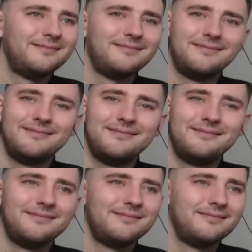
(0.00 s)

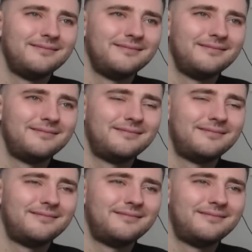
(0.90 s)

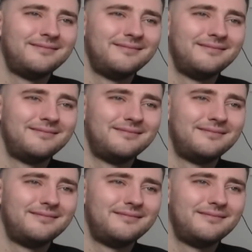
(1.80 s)

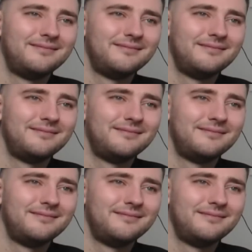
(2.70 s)
No words are spoken by the person on screen.